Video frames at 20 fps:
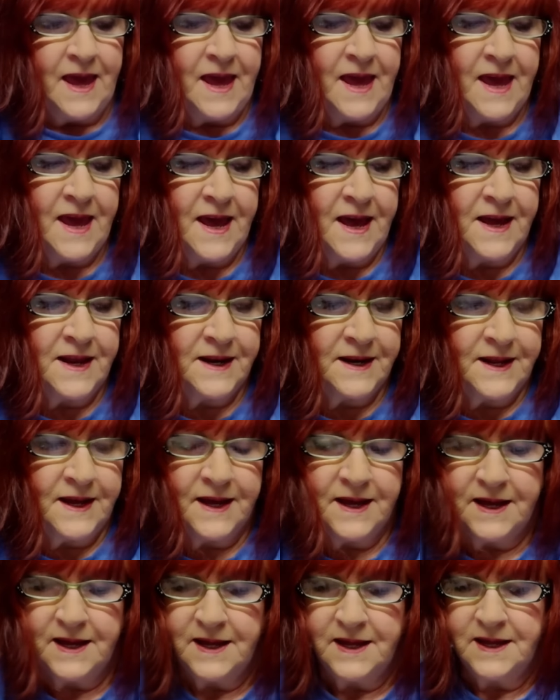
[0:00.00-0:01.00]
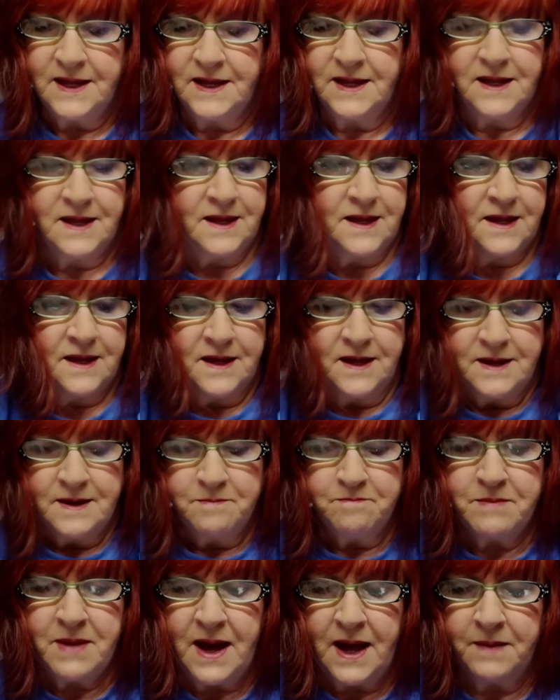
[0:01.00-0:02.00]
And
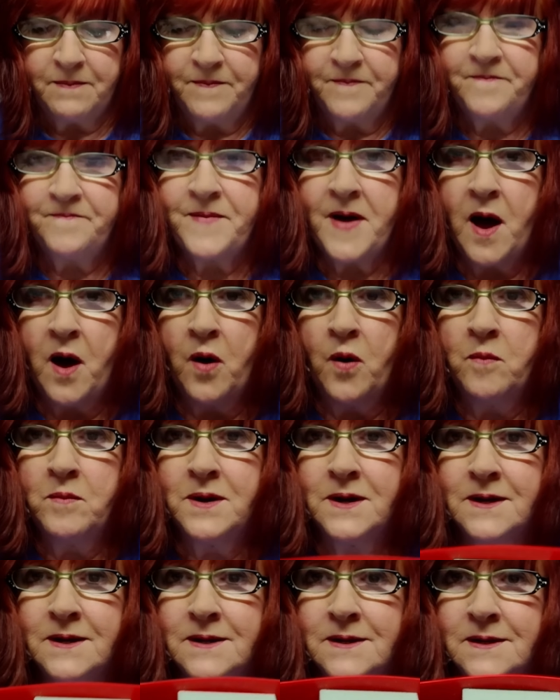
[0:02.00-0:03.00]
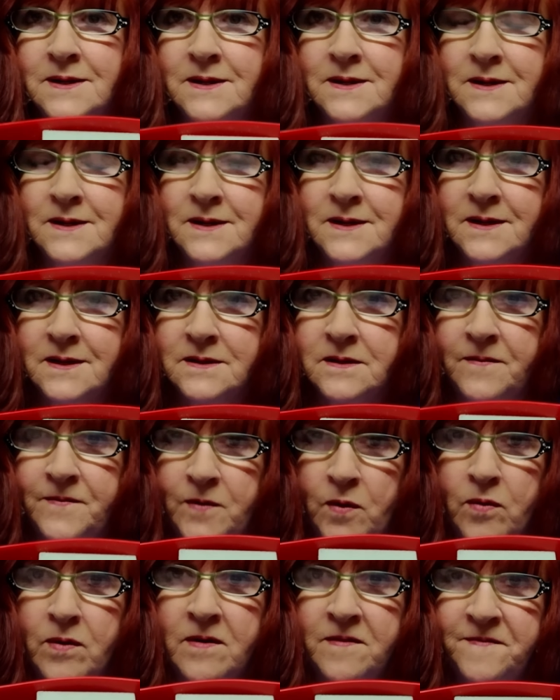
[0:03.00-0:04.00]
my foam, the
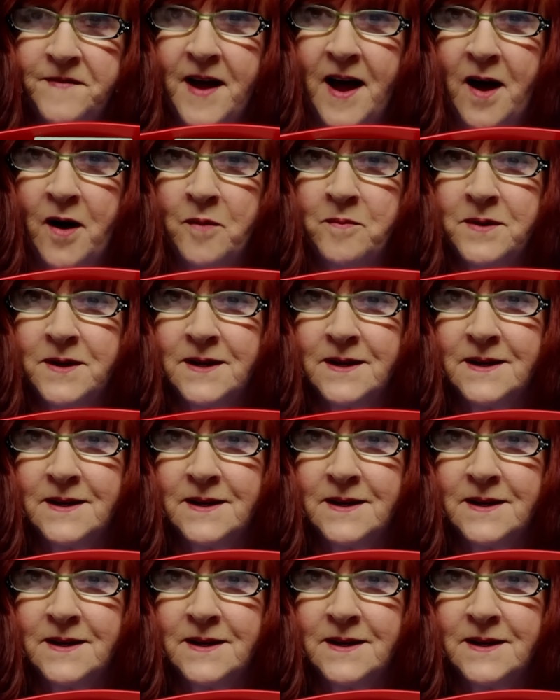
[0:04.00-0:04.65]
floral foam.